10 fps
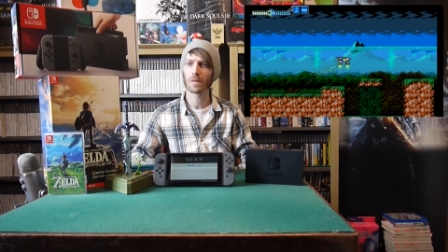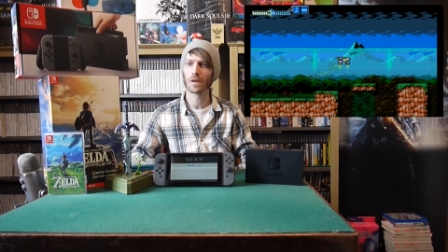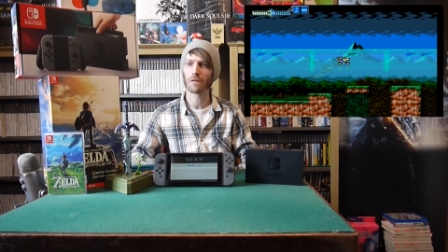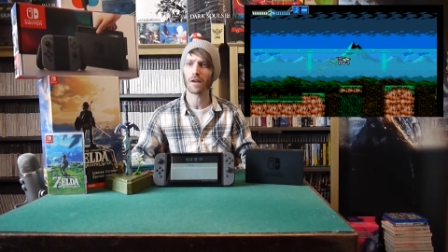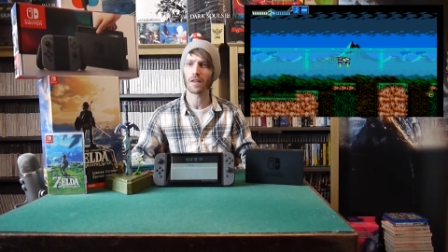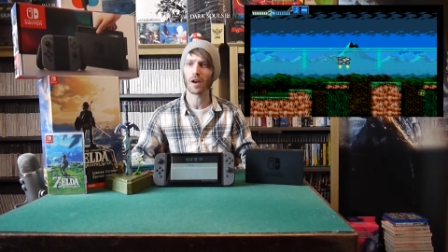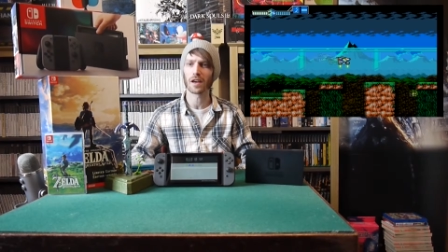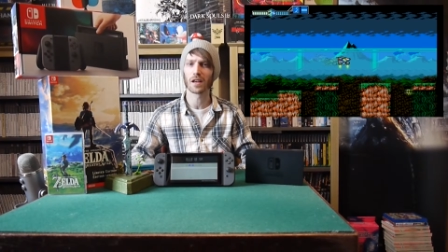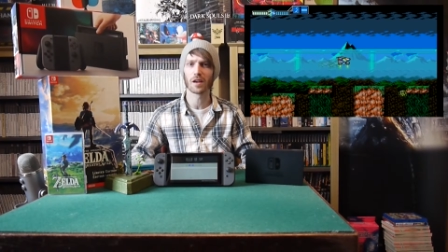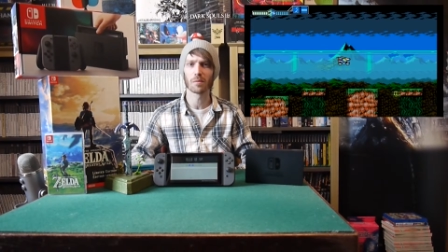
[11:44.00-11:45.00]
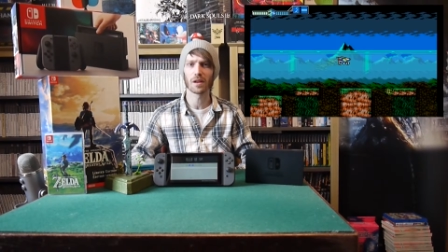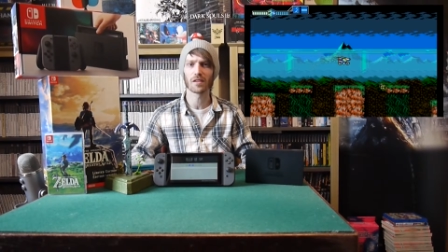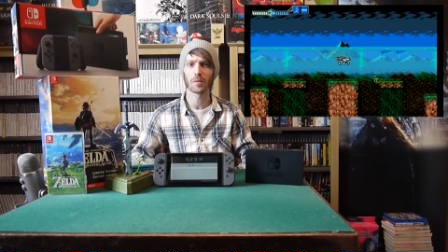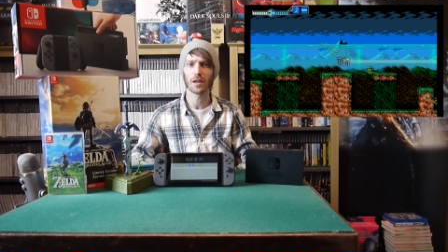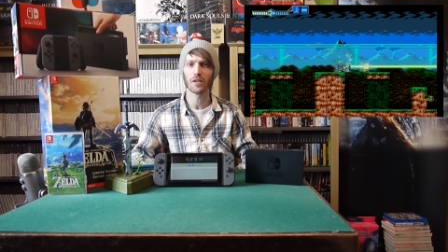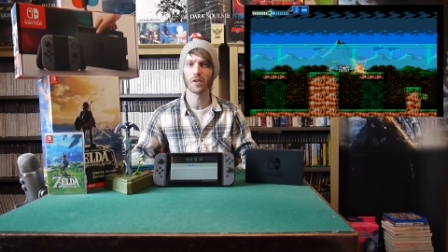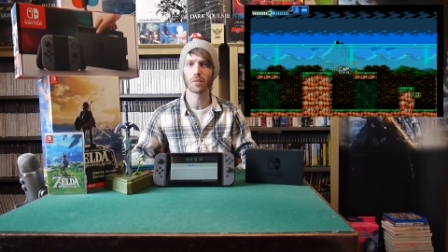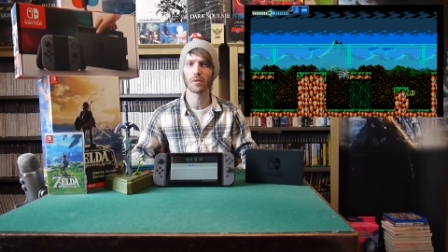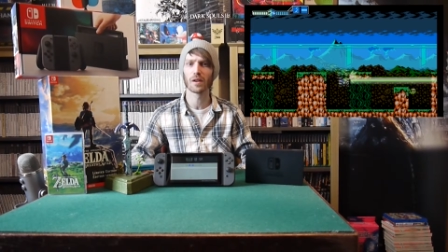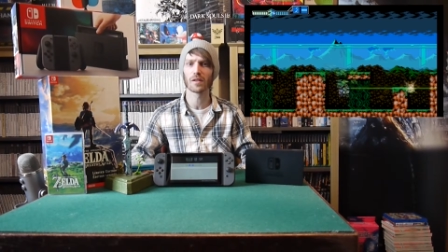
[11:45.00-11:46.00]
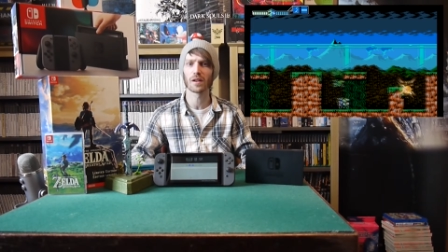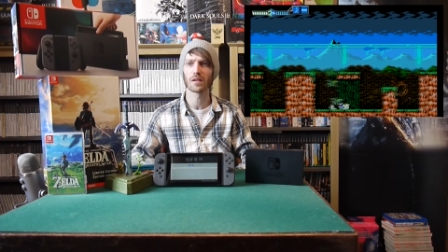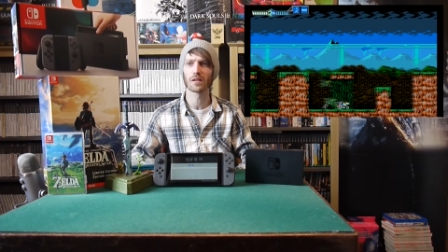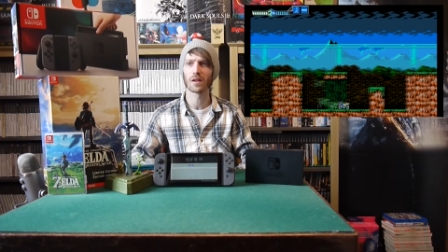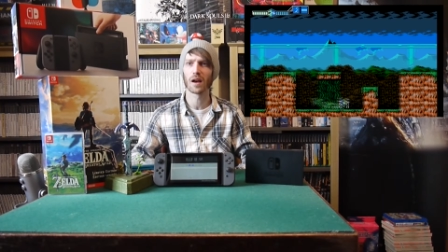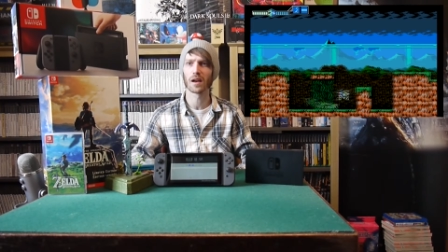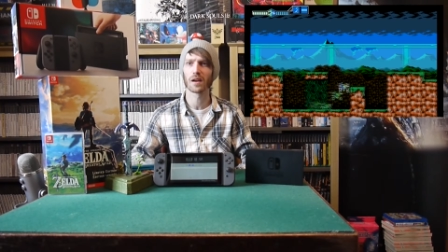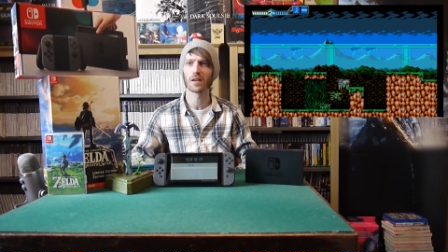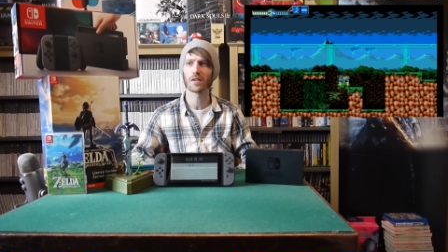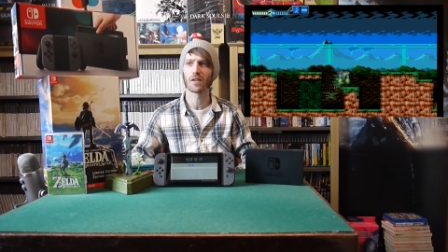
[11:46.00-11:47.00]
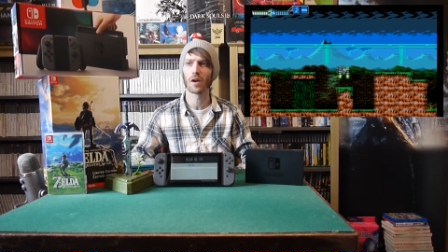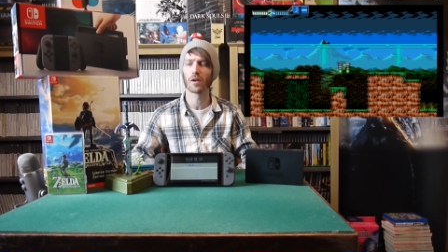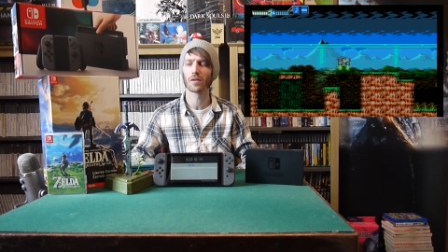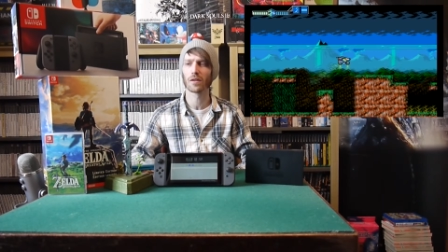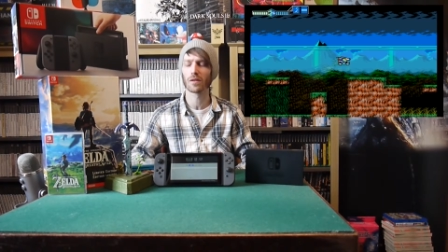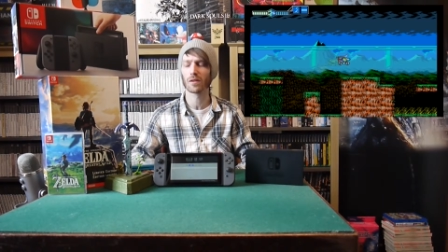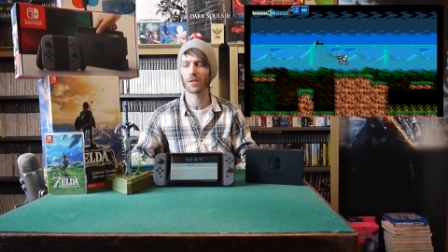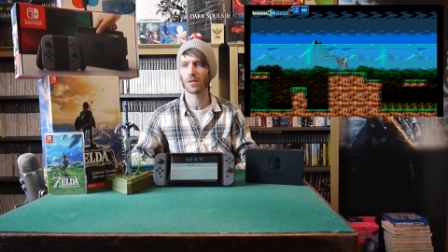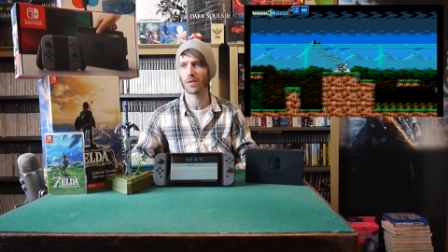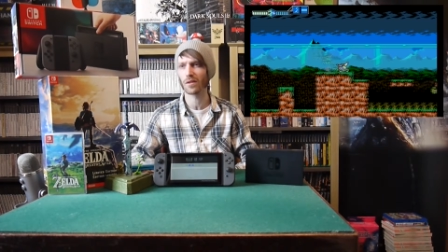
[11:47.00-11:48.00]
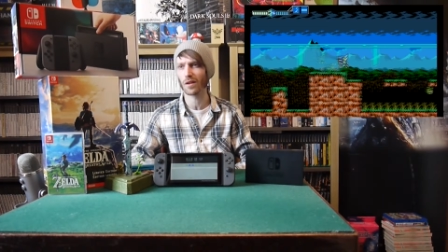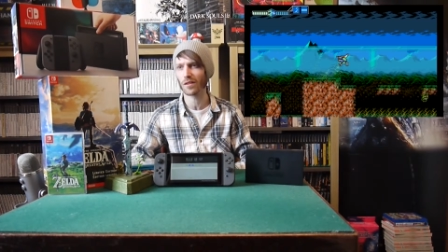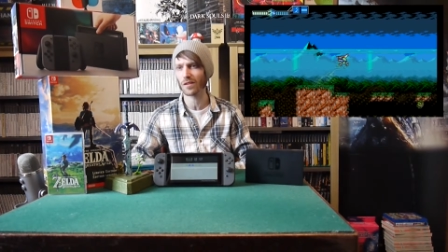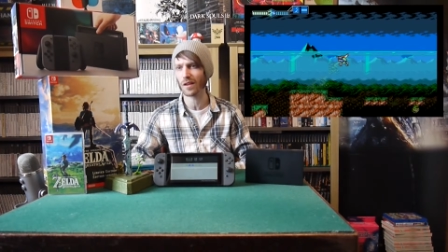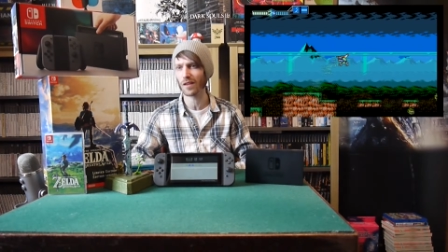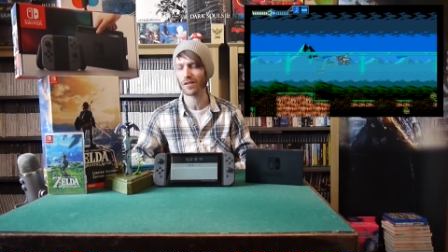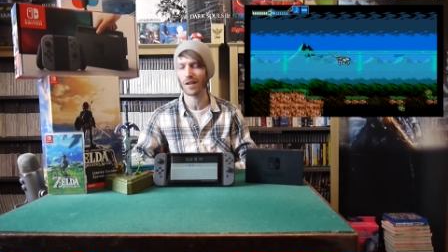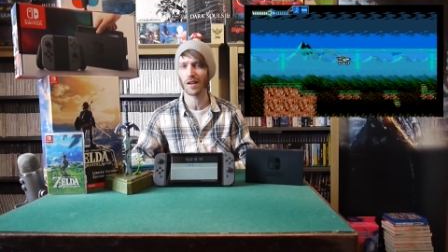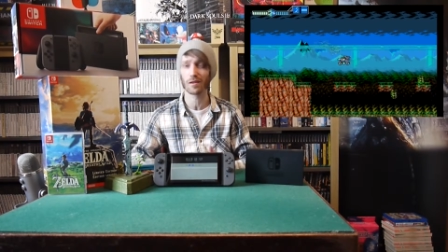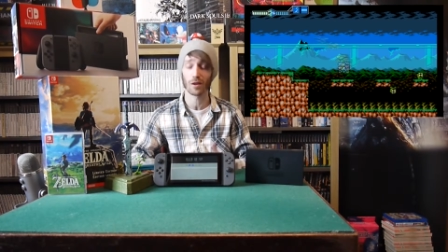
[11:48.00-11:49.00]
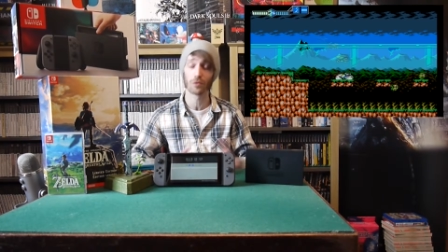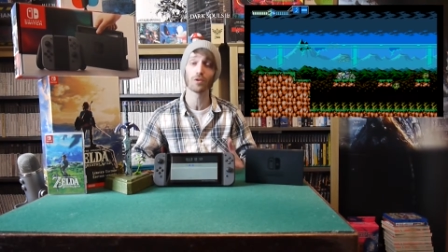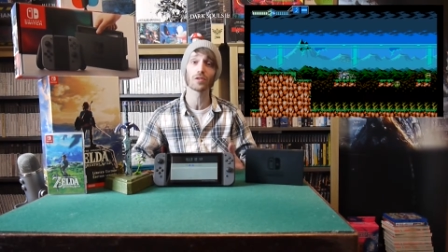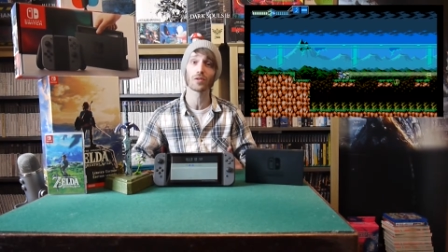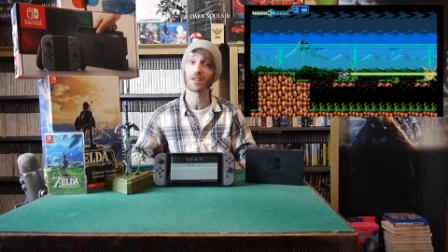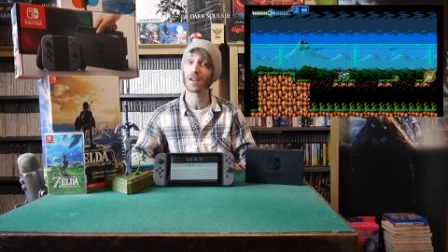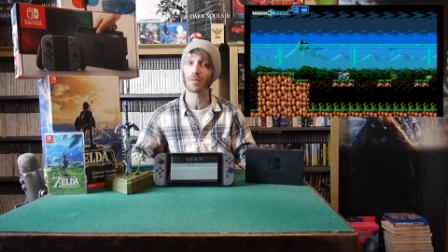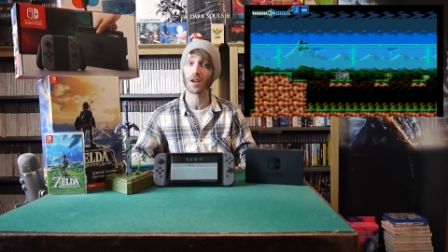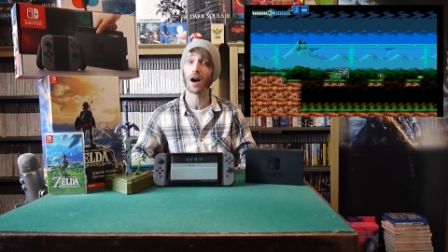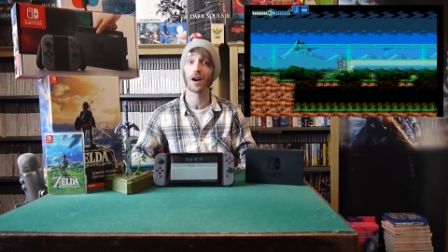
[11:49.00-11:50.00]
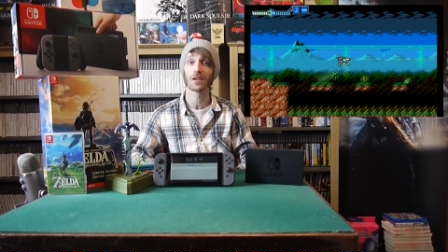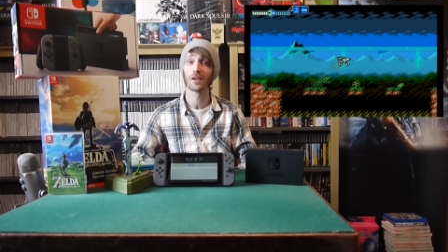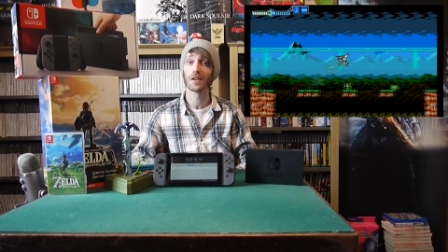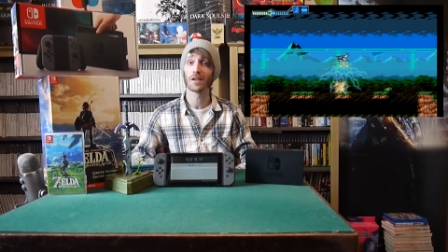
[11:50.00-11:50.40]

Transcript: the fact that I can complete something super easy. Like, so, the original NES game is hard.